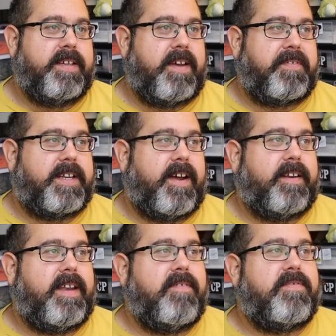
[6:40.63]
Definitely
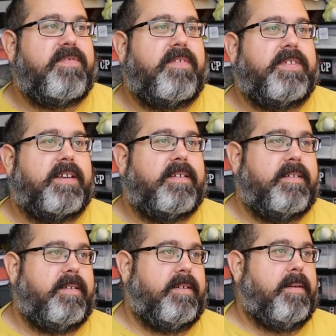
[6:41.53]
not. 1150
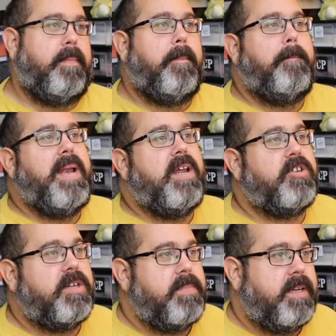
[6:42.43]
plus
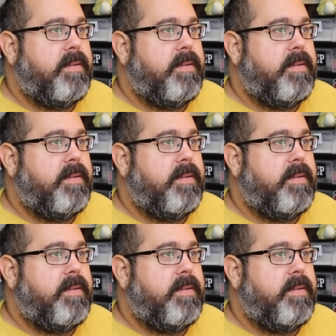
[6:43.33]
shipping.